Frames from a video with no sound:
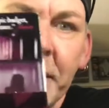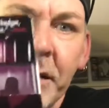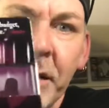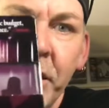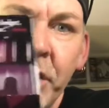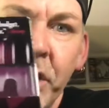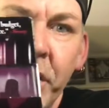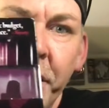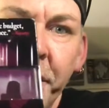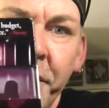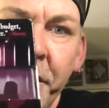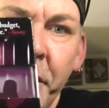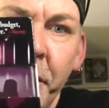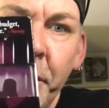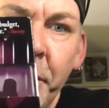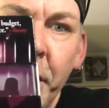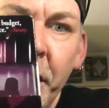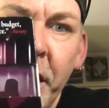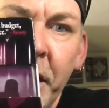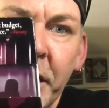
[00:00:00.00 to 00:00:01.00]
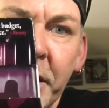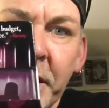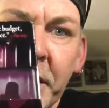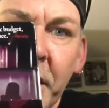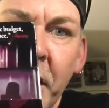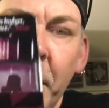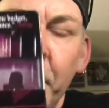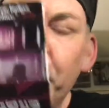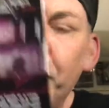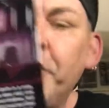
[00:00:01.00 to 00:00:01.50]
the chick from
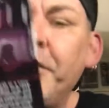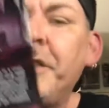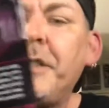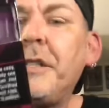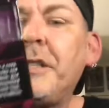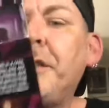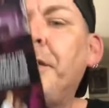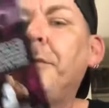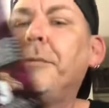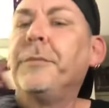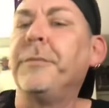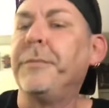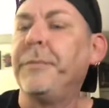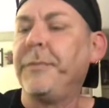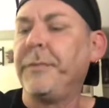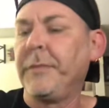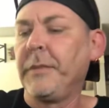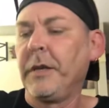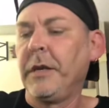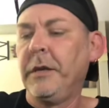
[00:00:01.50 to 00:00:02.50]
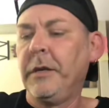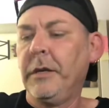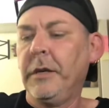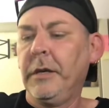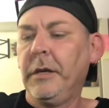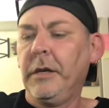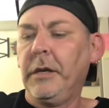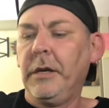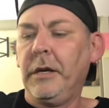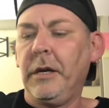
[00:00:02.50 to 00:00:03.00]
Saw movies too.
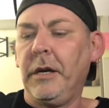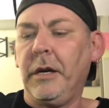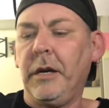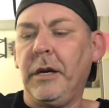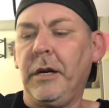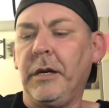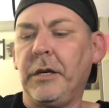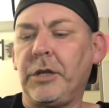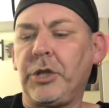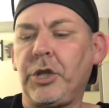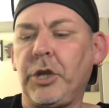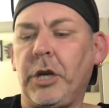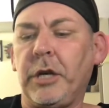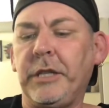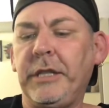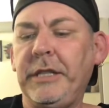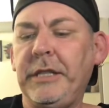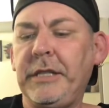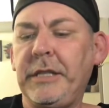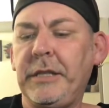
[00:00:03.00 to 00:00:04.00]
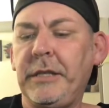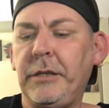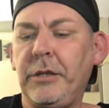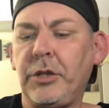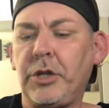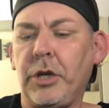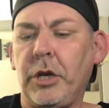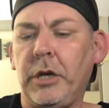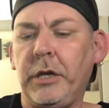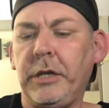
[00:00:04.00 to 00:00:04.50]
Shawnee Smith,